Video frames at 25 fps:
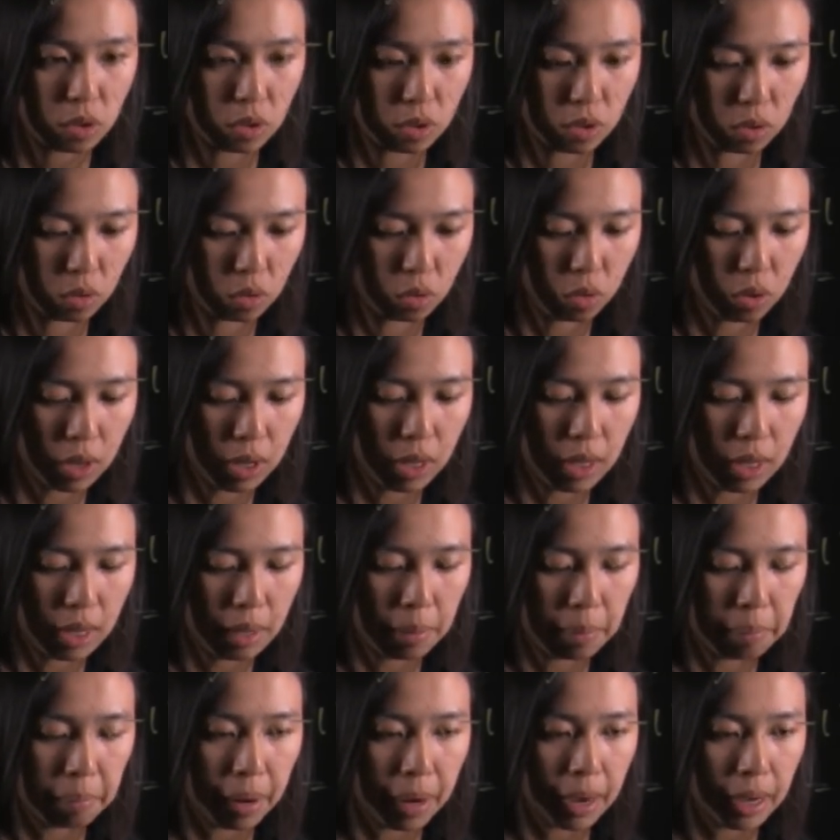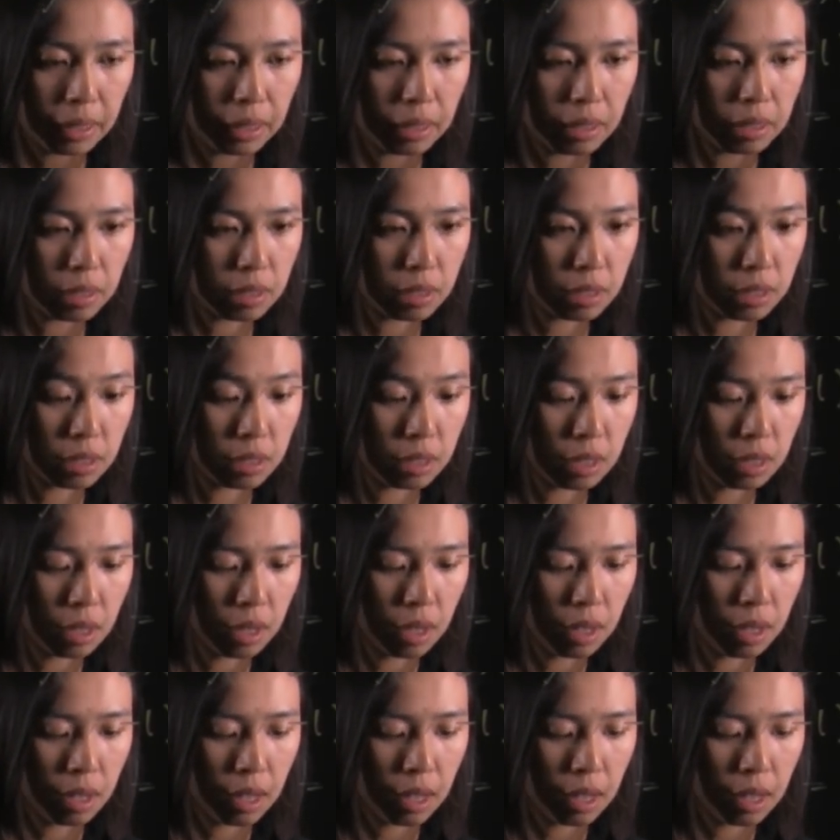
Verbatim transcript: is 3 minus